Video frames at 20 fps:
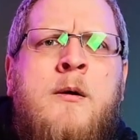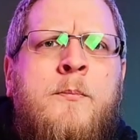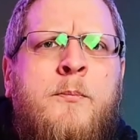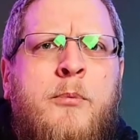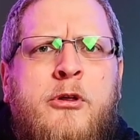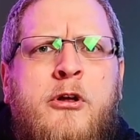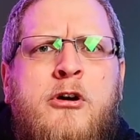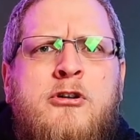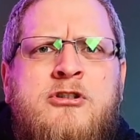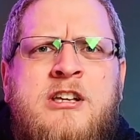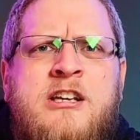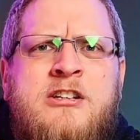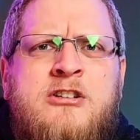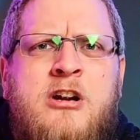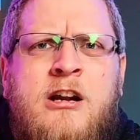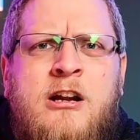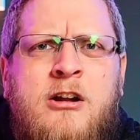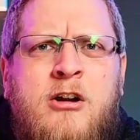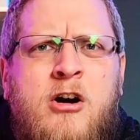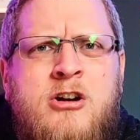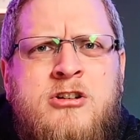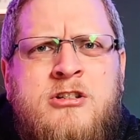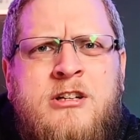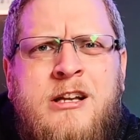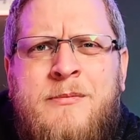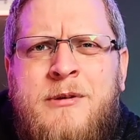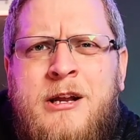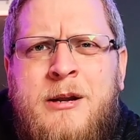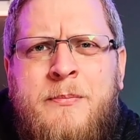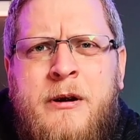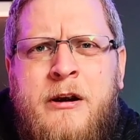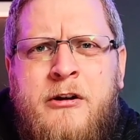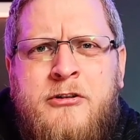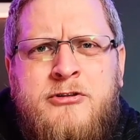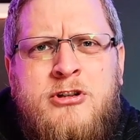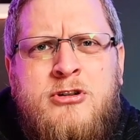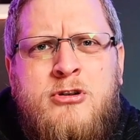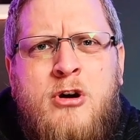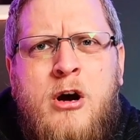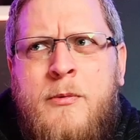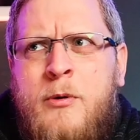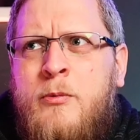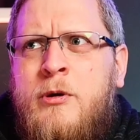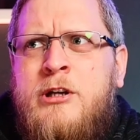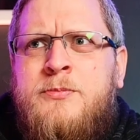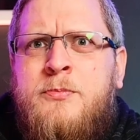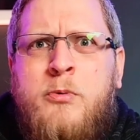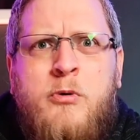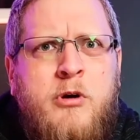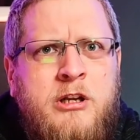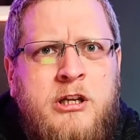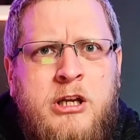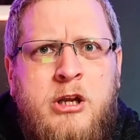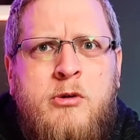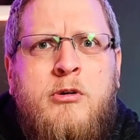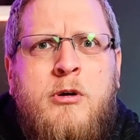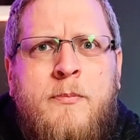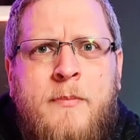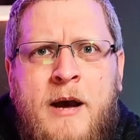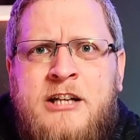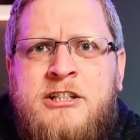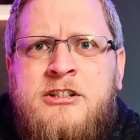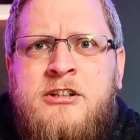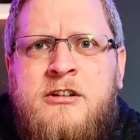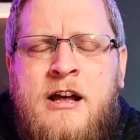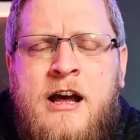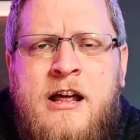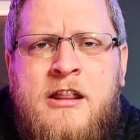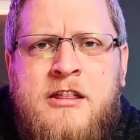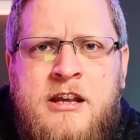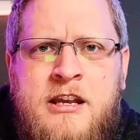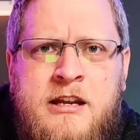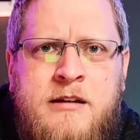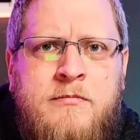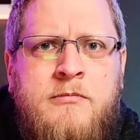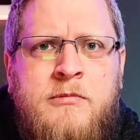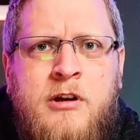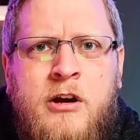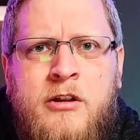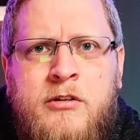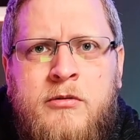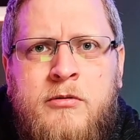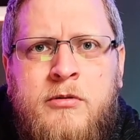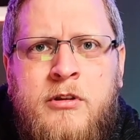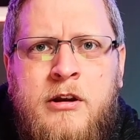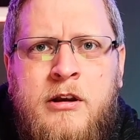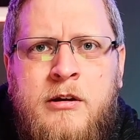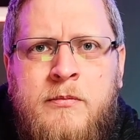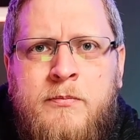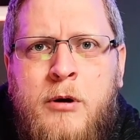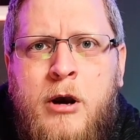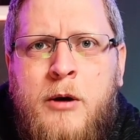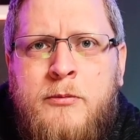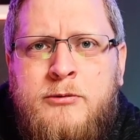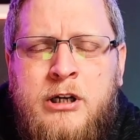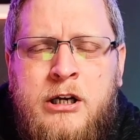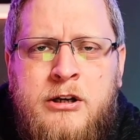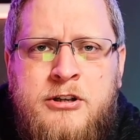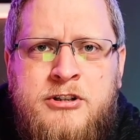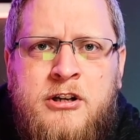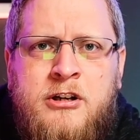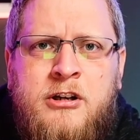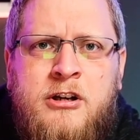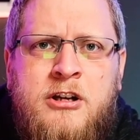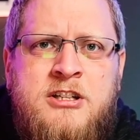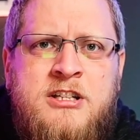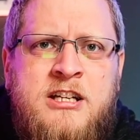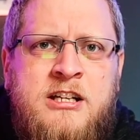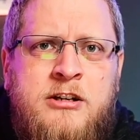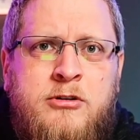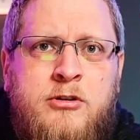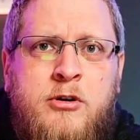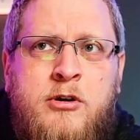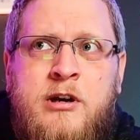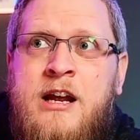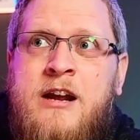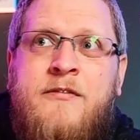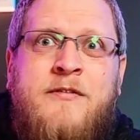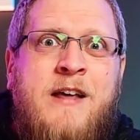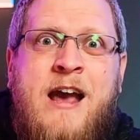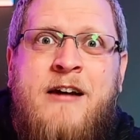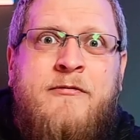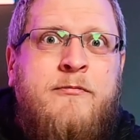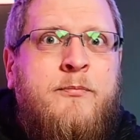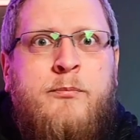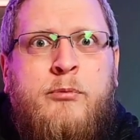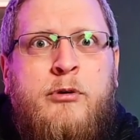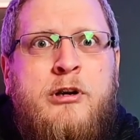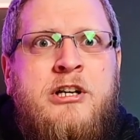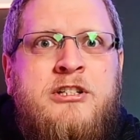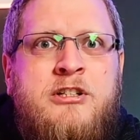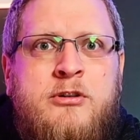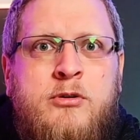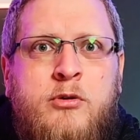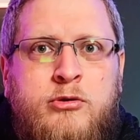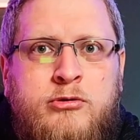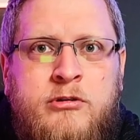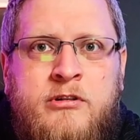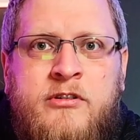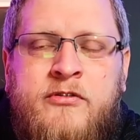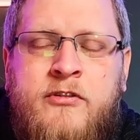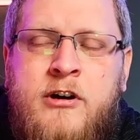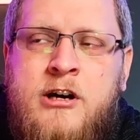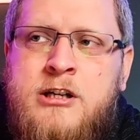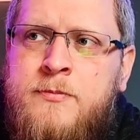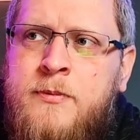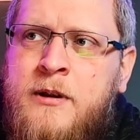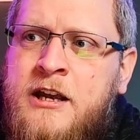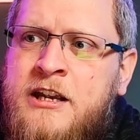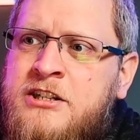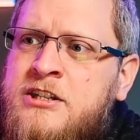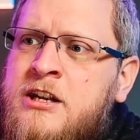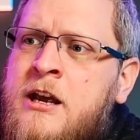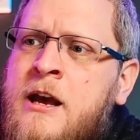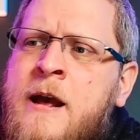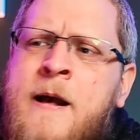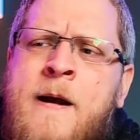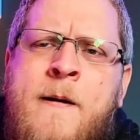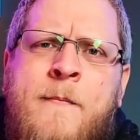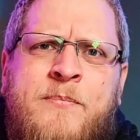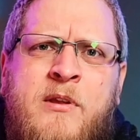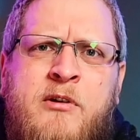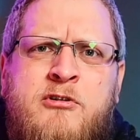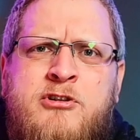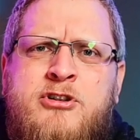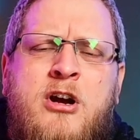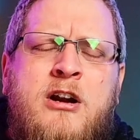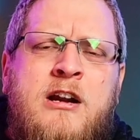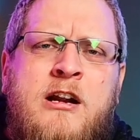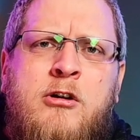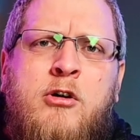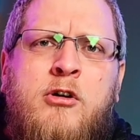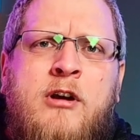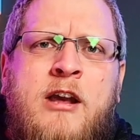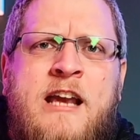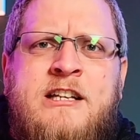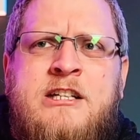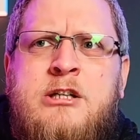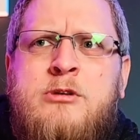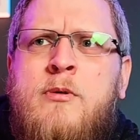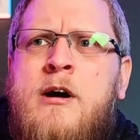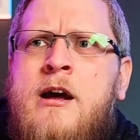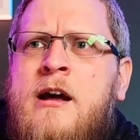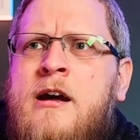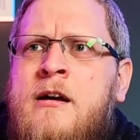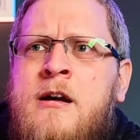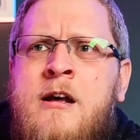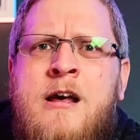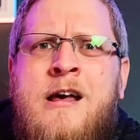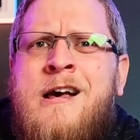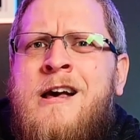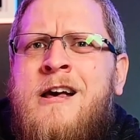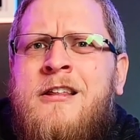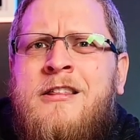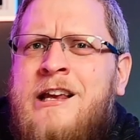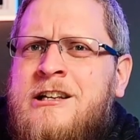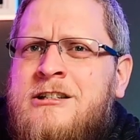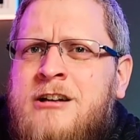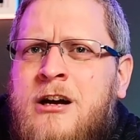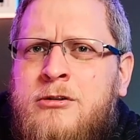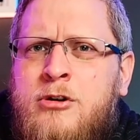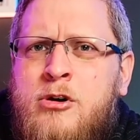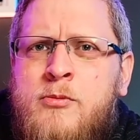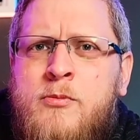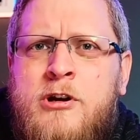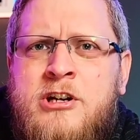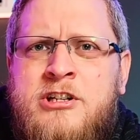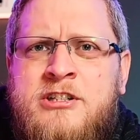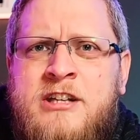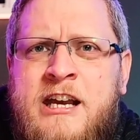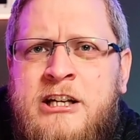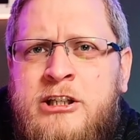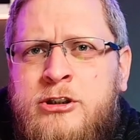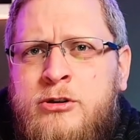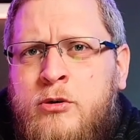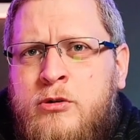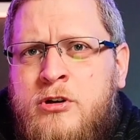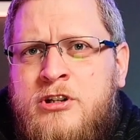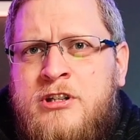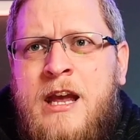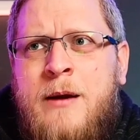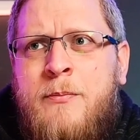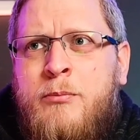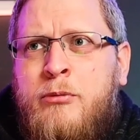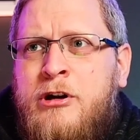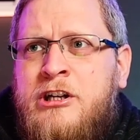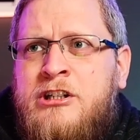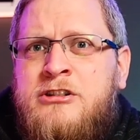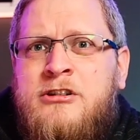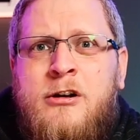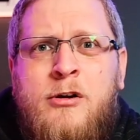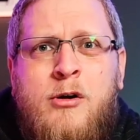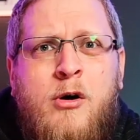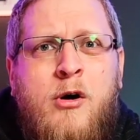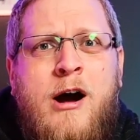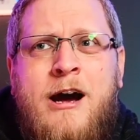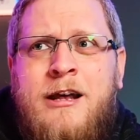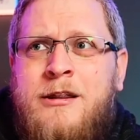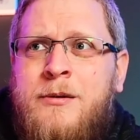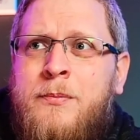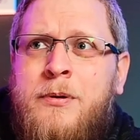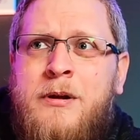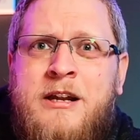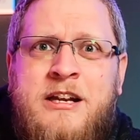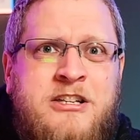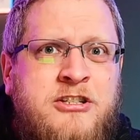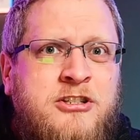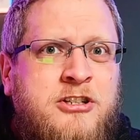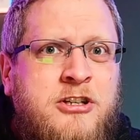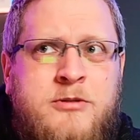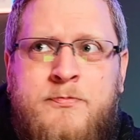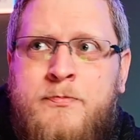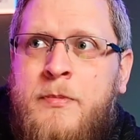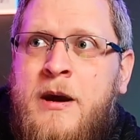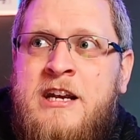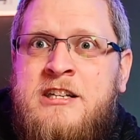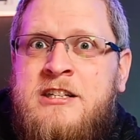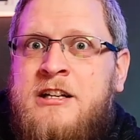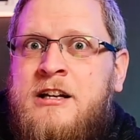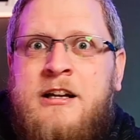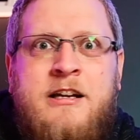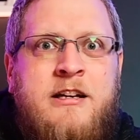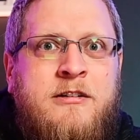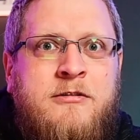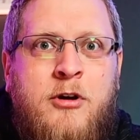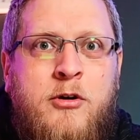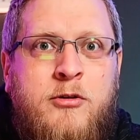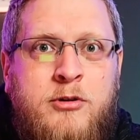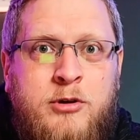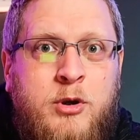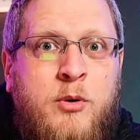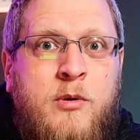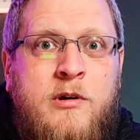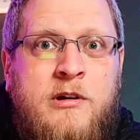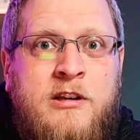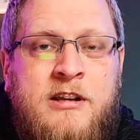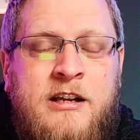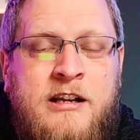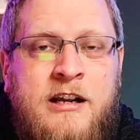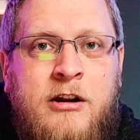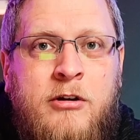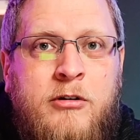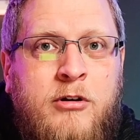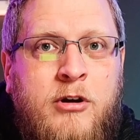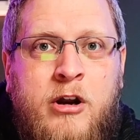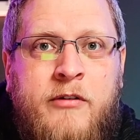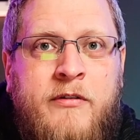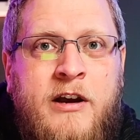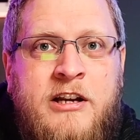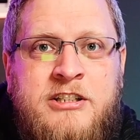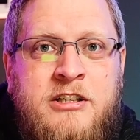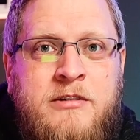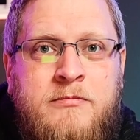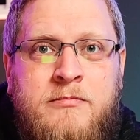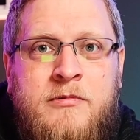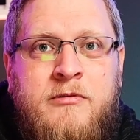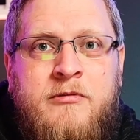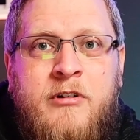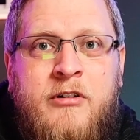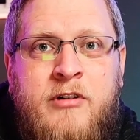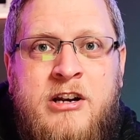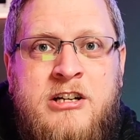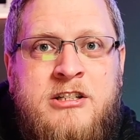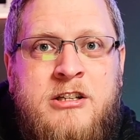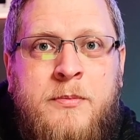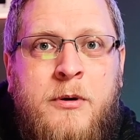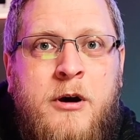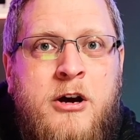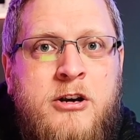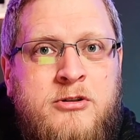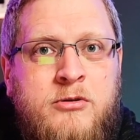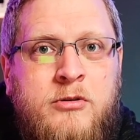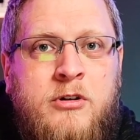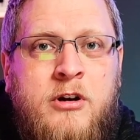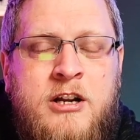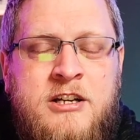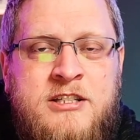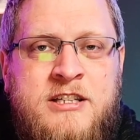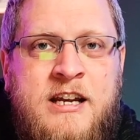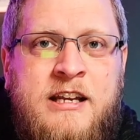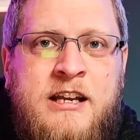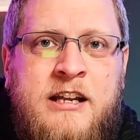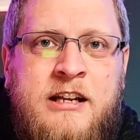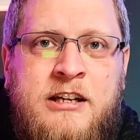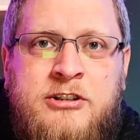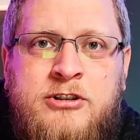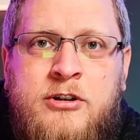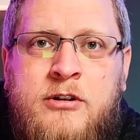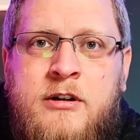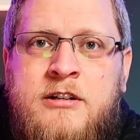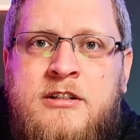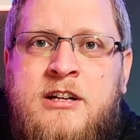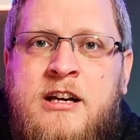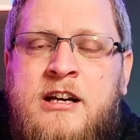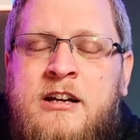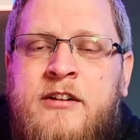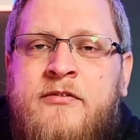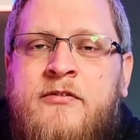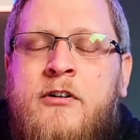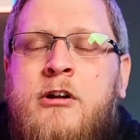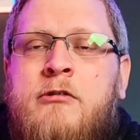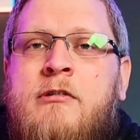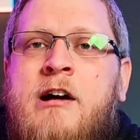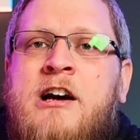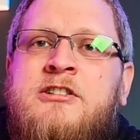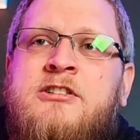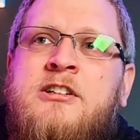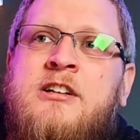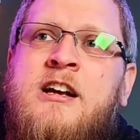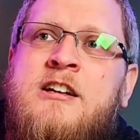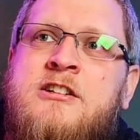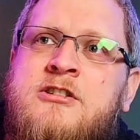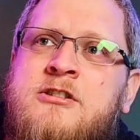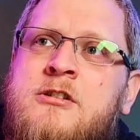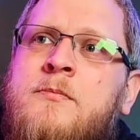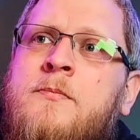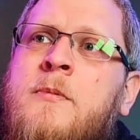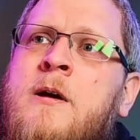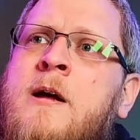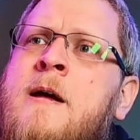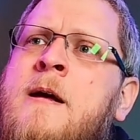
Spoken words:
But those things only last limited periods of time, at which point you would imagine that the perpetrator is going to continue doing it if they haven't breached the order in the first place. There are certainly a lot of cases where things like non-molestation orders get breached a lot and the police just basically don't do anything. They don't kind of actually arrest the person or kind of take any further action against them.